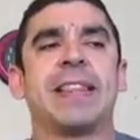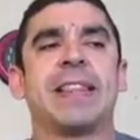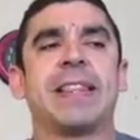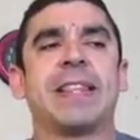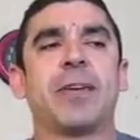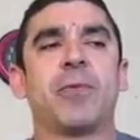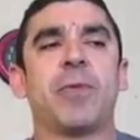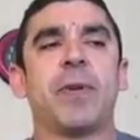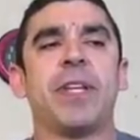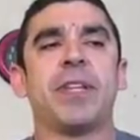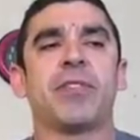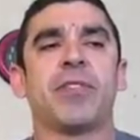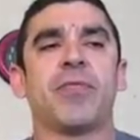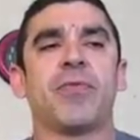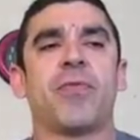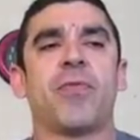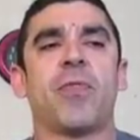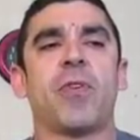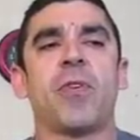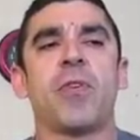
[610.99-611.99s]
The reason
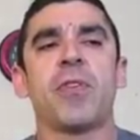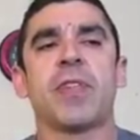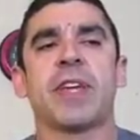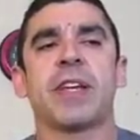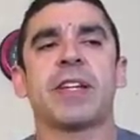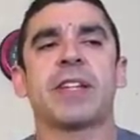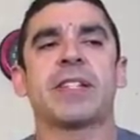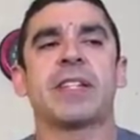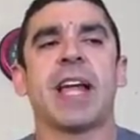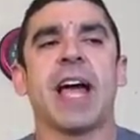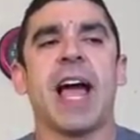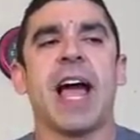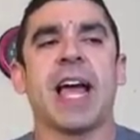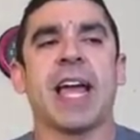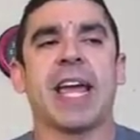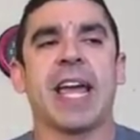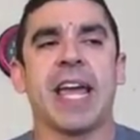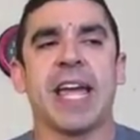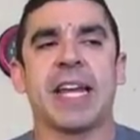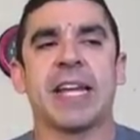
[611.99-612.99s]
for this,
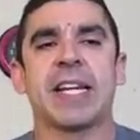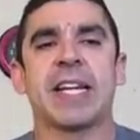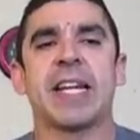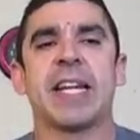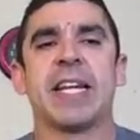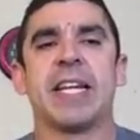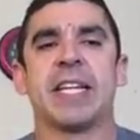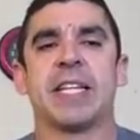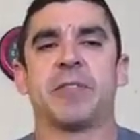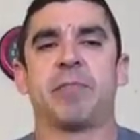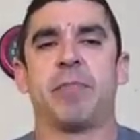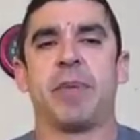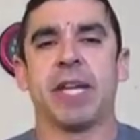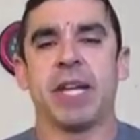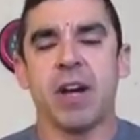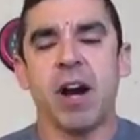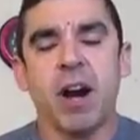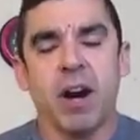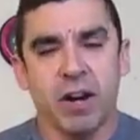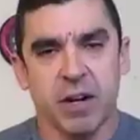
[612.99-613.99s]
again, is
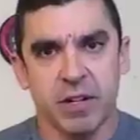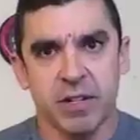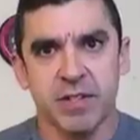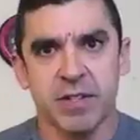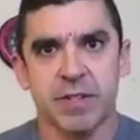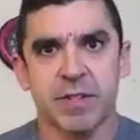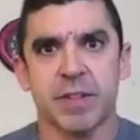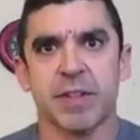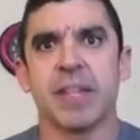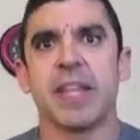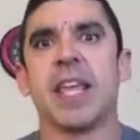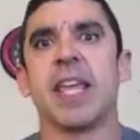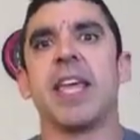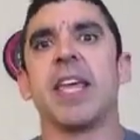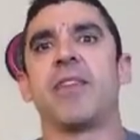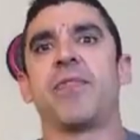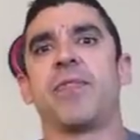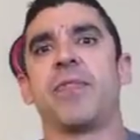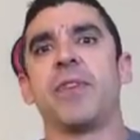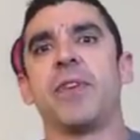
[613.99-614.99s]
because
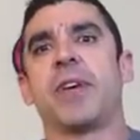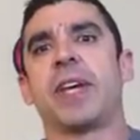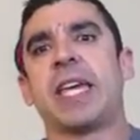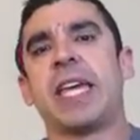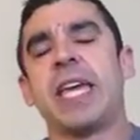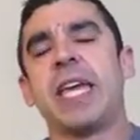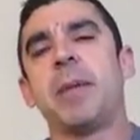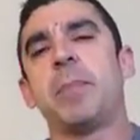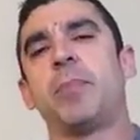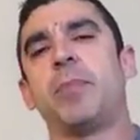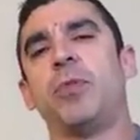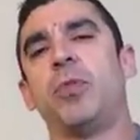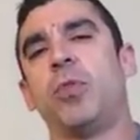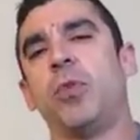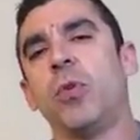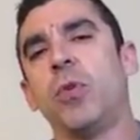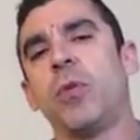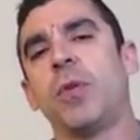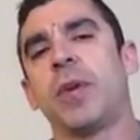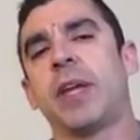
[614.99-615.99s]
if you keep
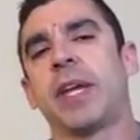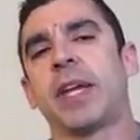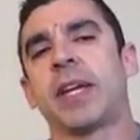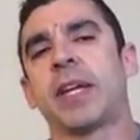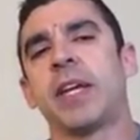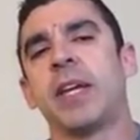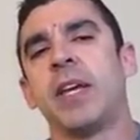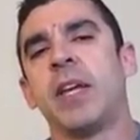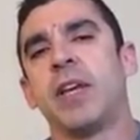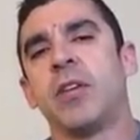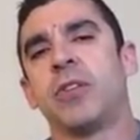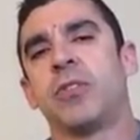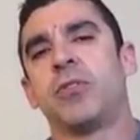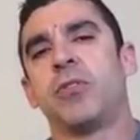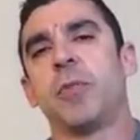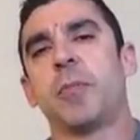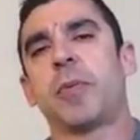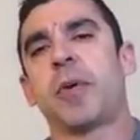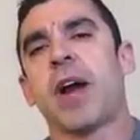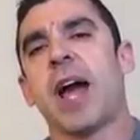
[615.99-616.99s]
doing
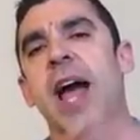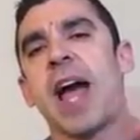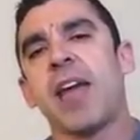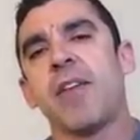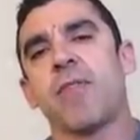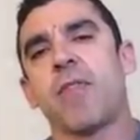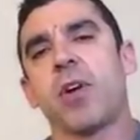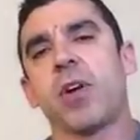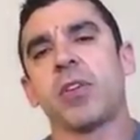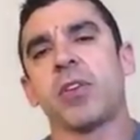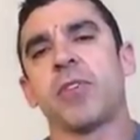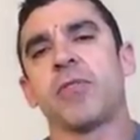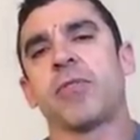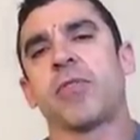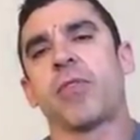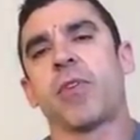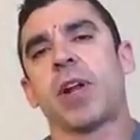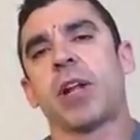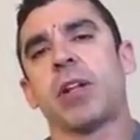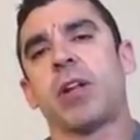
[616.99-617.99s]
super high volume
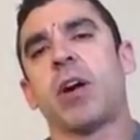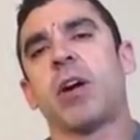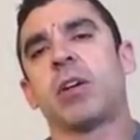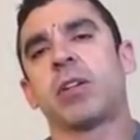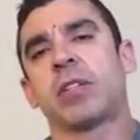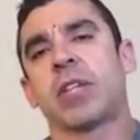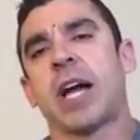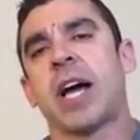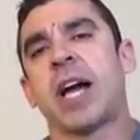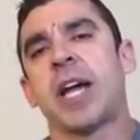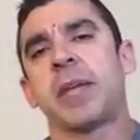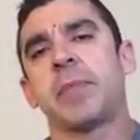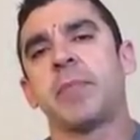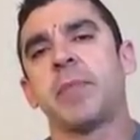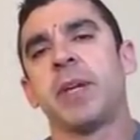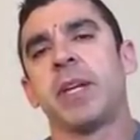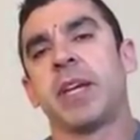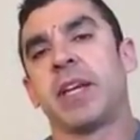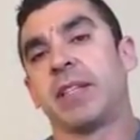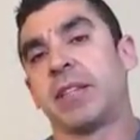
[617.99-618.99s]
for a long
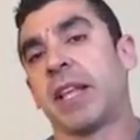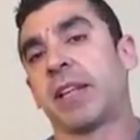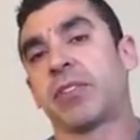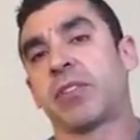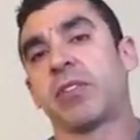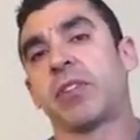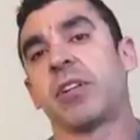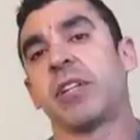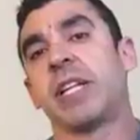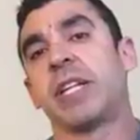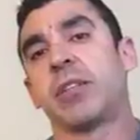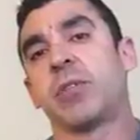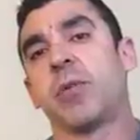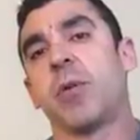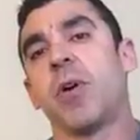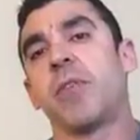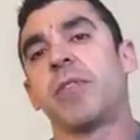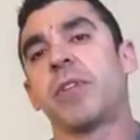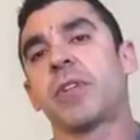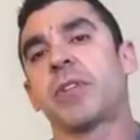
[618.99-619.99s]
time, that's going to lead to
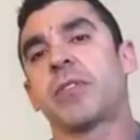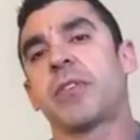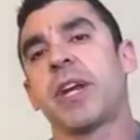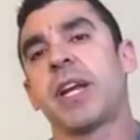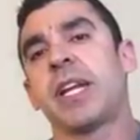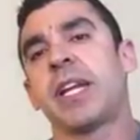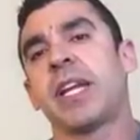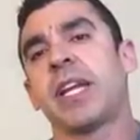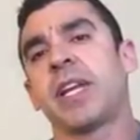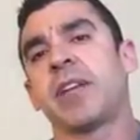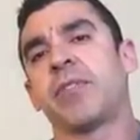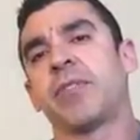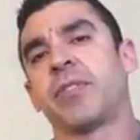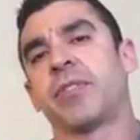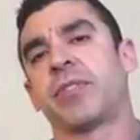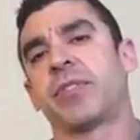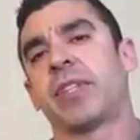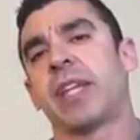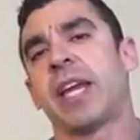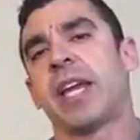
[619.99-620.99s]
overtraining. If you
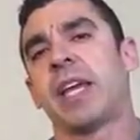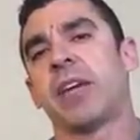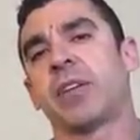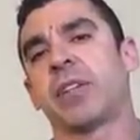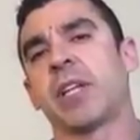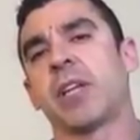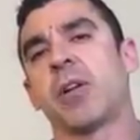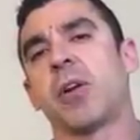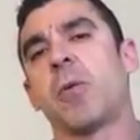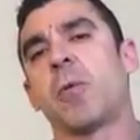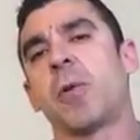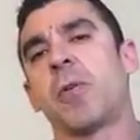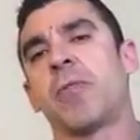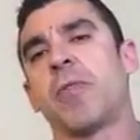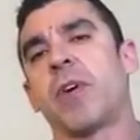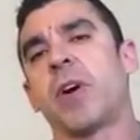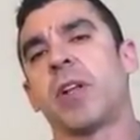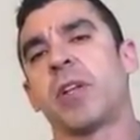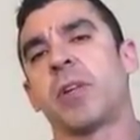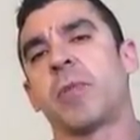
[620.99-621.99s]
stay on the lower
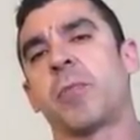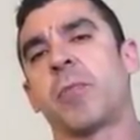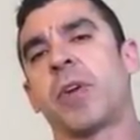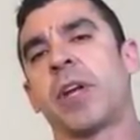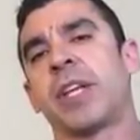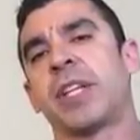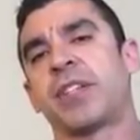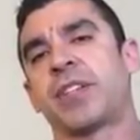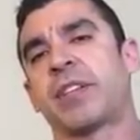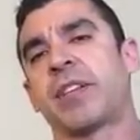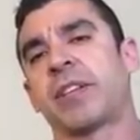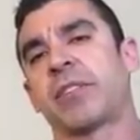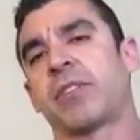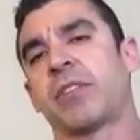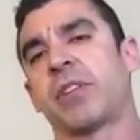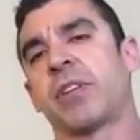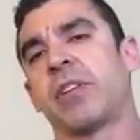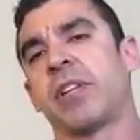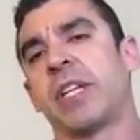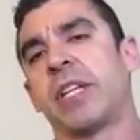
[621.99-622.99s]
volume range, that's
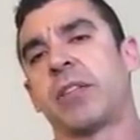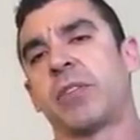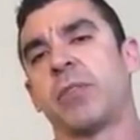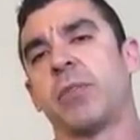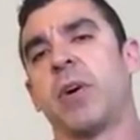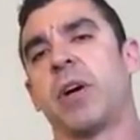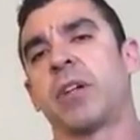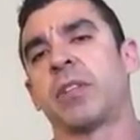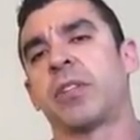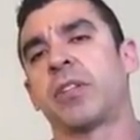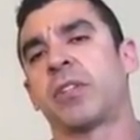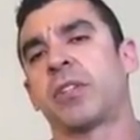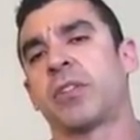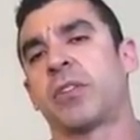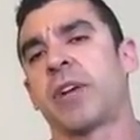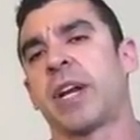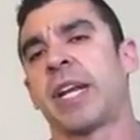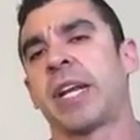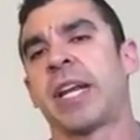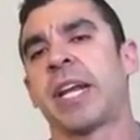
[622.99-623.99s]
going to lead to
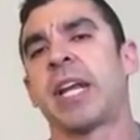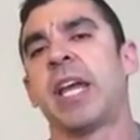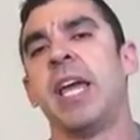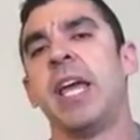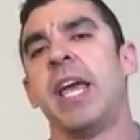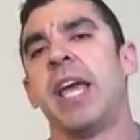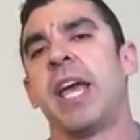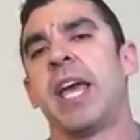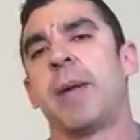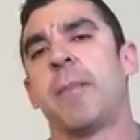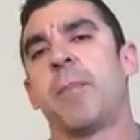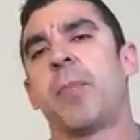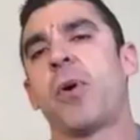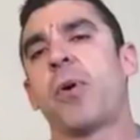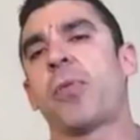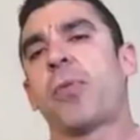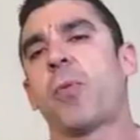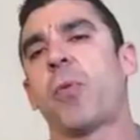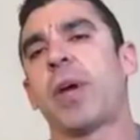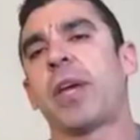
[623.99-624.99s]
undertraining.
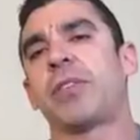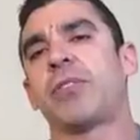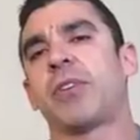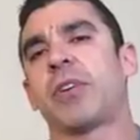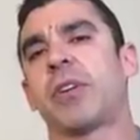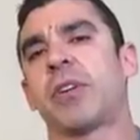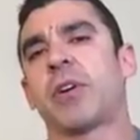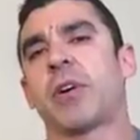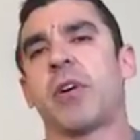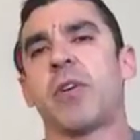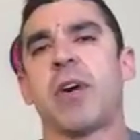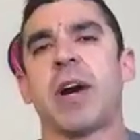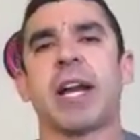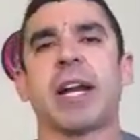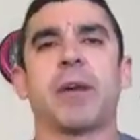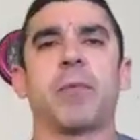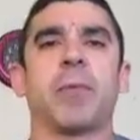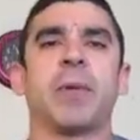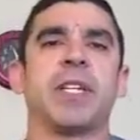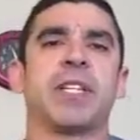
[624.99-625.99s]
Both ways, you're going to go
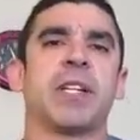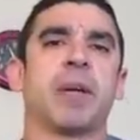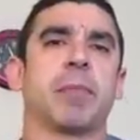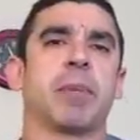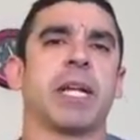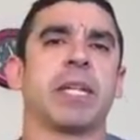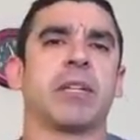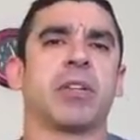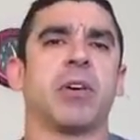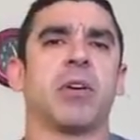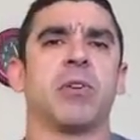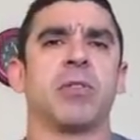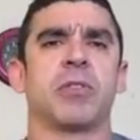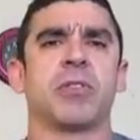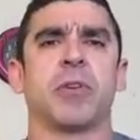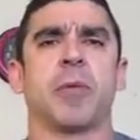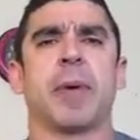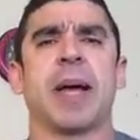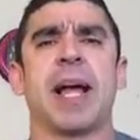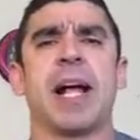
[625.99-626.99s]
ahead and reach a plateau.
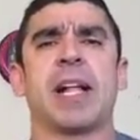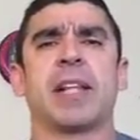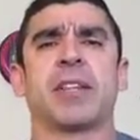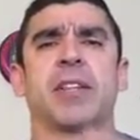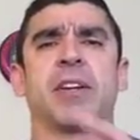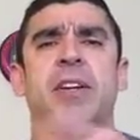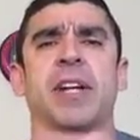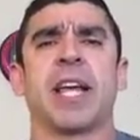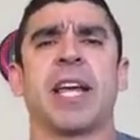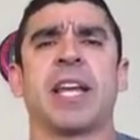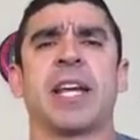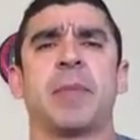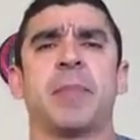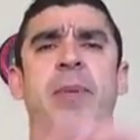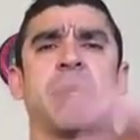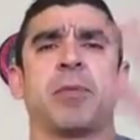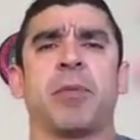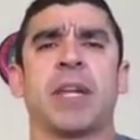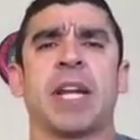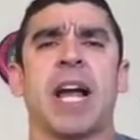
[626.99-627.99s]
So by alternating
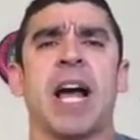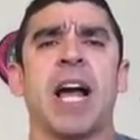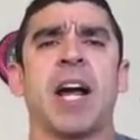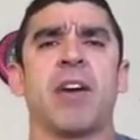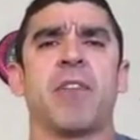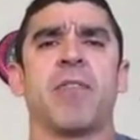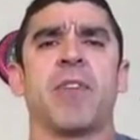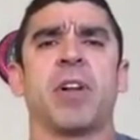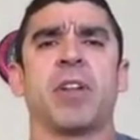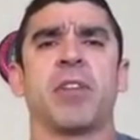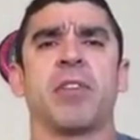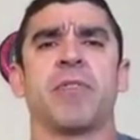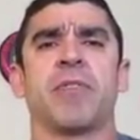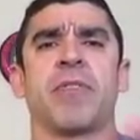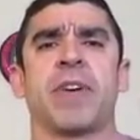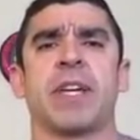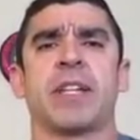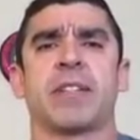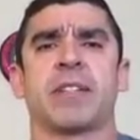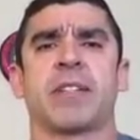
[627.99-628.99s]
between higher volume
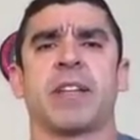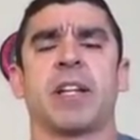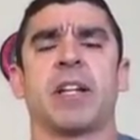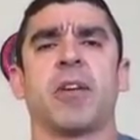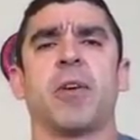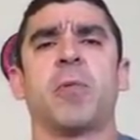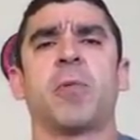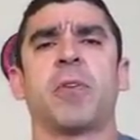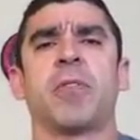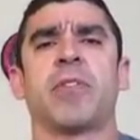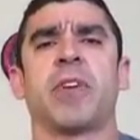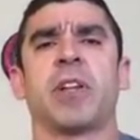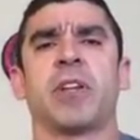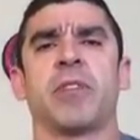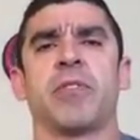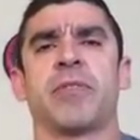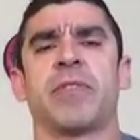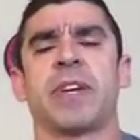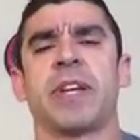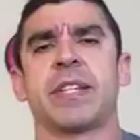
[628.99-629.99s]
phases and lower
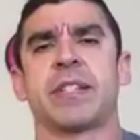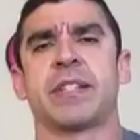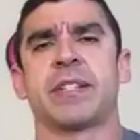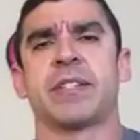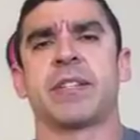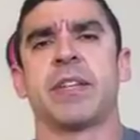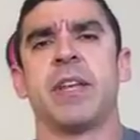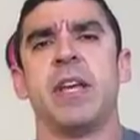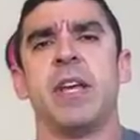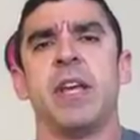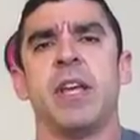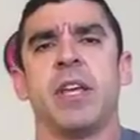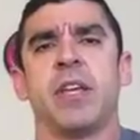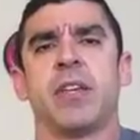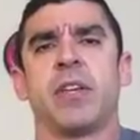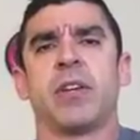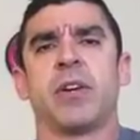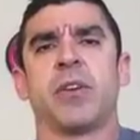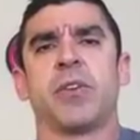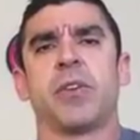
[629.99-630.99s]
volume phases,
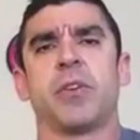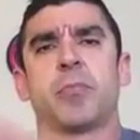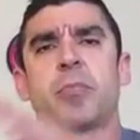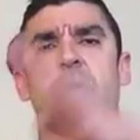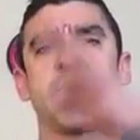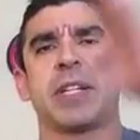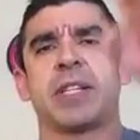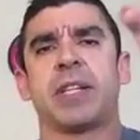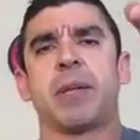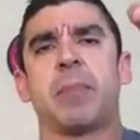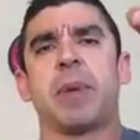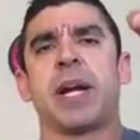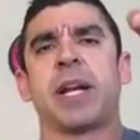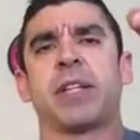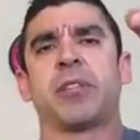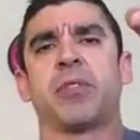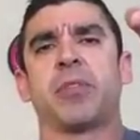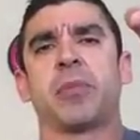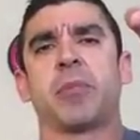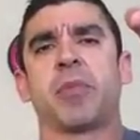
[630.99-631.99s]
you press the
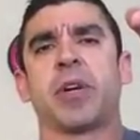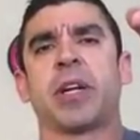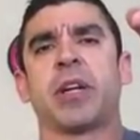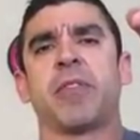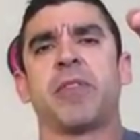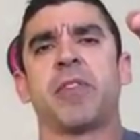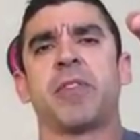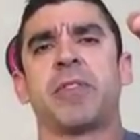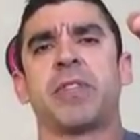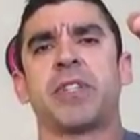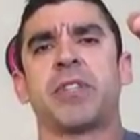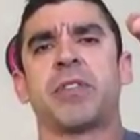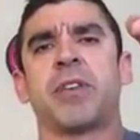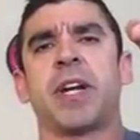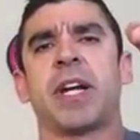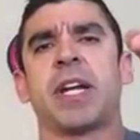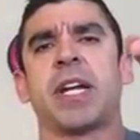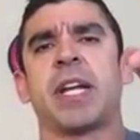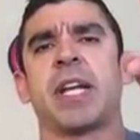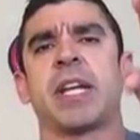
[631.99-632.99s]
body to the brink of
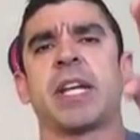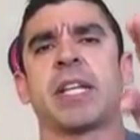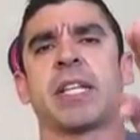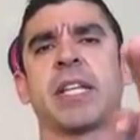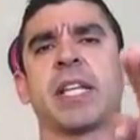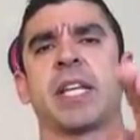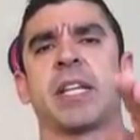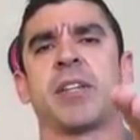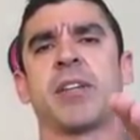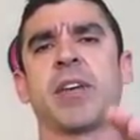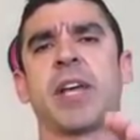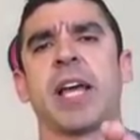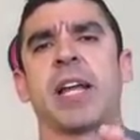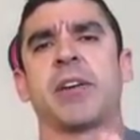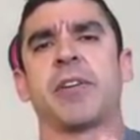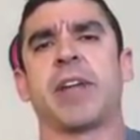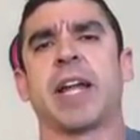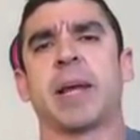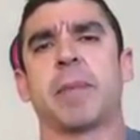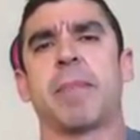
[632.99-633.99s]
overtraining, and then you kind
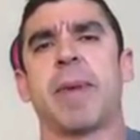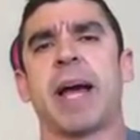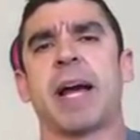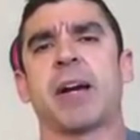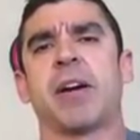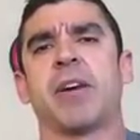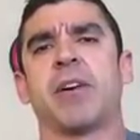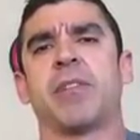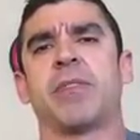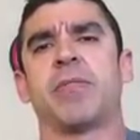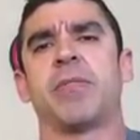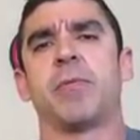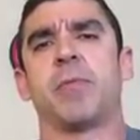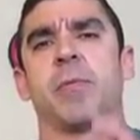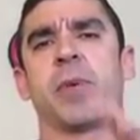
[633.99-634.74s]
of like back off.